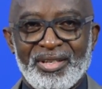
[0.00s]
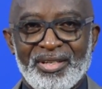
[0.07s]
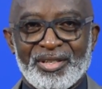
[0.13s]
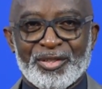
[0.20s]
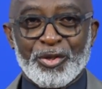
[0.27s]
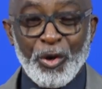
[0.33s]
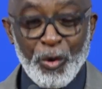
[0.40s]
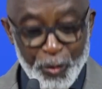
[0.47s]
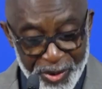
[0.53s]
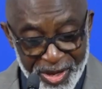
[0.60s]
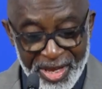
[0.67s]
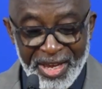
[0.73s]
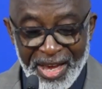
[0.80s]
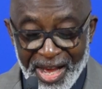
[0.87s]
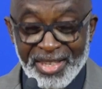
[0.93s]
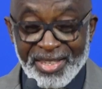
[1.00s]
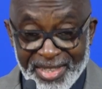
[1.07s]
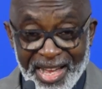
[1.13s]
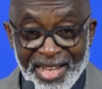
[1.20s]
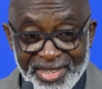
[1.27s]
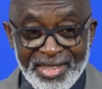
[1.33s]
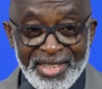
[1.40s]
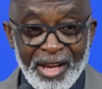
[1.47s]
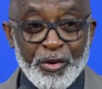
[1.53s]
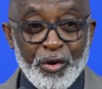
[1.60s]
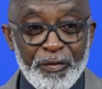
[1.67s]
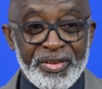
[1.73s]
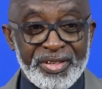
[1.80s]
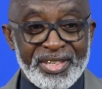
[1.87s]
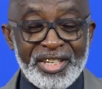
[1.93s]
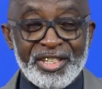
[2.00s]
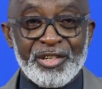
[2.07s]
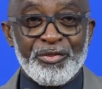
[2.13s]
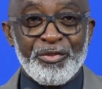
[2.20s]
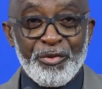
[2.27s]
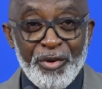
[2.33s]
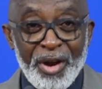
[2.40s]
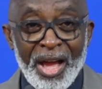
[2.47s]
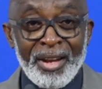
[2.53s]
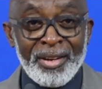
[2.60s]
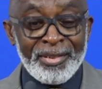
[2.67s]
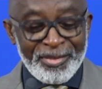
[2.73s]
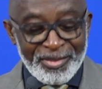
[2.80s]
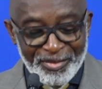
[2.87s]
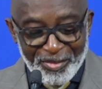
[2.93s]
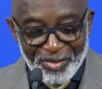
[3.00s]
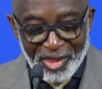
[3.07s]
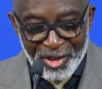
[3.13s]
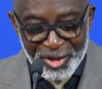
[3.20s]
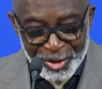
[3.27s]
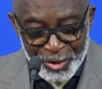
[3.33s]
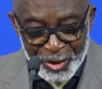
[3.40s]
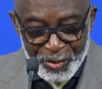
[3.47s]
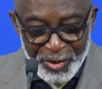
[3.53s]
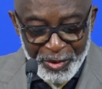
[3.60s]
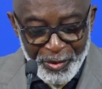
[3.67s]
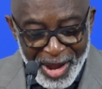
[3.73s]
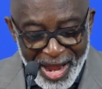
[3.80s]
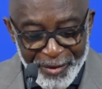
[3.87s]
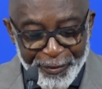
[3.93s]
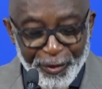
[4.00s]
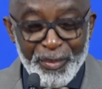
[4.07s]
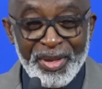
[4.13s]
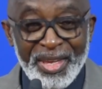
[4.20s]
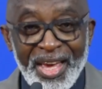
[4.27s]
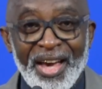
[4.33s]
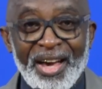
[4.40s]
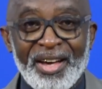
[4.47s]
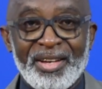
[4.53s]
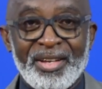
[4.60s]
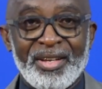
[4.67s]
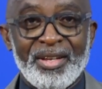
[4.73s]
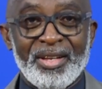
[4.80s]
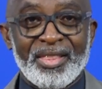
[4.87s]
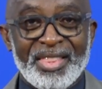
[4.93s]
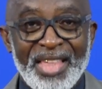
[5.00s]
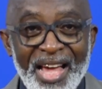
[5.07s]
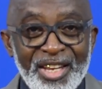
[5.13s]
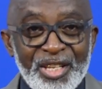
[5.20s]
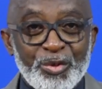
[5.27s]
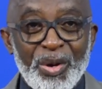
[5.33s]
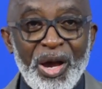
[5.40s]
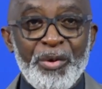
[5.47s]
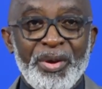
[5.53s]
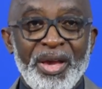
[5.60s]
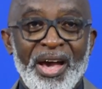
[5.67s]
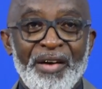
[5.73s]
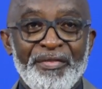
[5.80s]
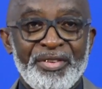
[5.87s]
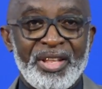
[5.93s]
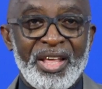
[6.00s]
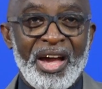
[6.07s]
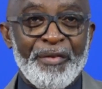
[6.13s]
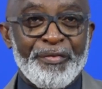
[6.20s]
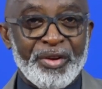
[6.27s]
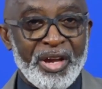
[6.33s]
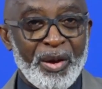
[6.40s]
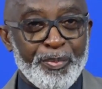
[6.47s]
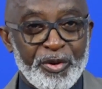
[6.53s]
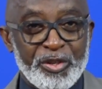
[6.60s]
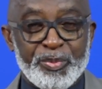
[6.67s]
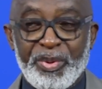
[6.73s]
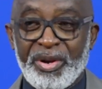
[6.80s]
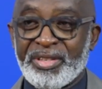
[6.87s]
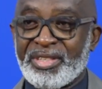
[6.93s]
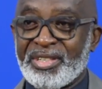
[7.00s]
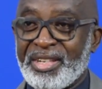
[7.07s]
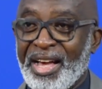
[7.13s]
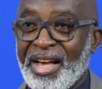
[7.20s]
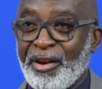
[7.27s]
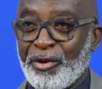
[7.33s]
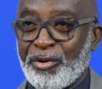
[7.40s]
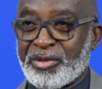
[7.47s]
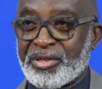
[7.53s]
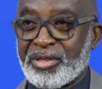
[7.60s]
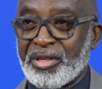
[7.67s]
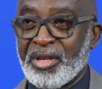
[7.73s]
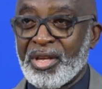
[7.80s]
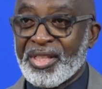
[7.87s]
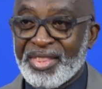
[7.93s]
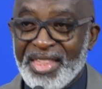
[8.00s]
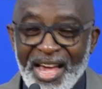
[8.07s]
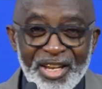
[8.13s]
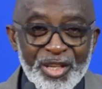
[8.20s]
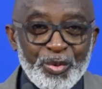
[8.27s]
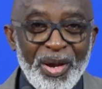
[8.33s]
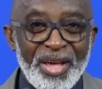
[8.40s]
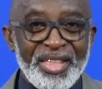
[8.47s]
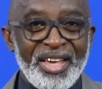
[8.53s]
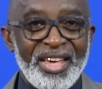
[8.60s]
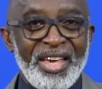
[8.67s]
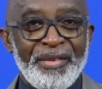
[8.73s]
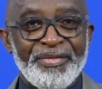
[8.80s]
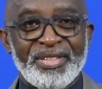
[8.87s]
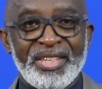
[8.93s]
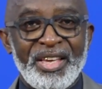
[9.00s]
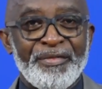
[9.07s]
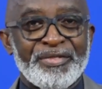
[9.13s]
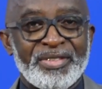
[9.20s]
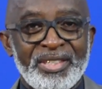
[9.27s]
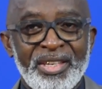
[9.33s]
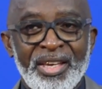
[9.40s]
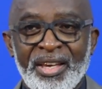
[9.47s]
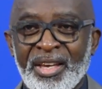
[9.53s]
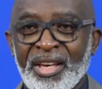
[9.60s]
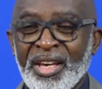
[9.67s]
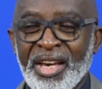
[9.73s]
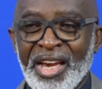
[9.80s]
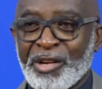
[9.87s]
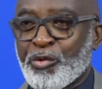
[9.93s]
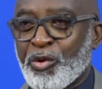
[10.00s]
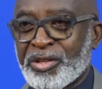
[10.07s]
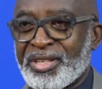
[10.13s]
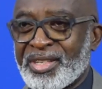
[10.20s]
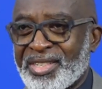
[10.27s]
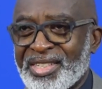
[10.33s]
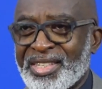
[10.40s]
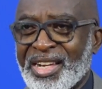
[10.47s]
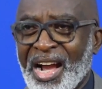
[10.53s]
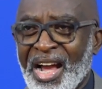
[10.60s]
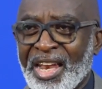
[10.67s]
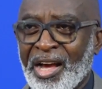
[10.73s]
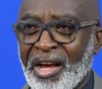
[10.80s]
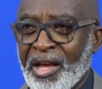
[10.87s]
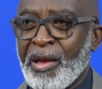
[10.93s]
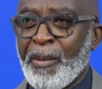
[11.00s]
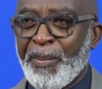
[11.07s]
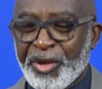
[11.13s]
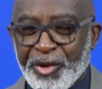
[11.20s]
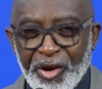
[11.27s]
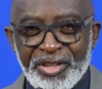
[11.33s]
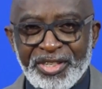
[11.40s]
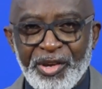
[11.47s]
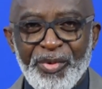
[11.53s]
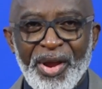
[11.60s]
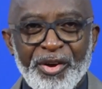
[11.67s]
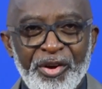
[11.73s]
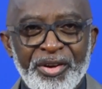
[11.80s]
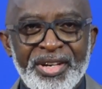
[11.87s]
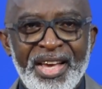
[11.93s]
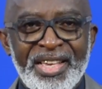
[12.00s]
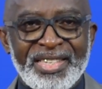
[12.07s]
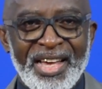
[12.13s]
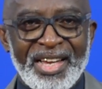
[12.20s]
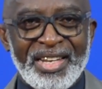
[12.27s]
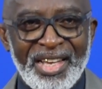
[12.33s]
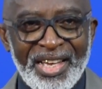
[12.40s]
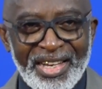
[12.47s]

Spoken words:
So we are starting that conversation right from here. That is why we are having the Africa Prosperity Dialogues. That is why the AFCFTA headquarters is in Ghana, because they recognize that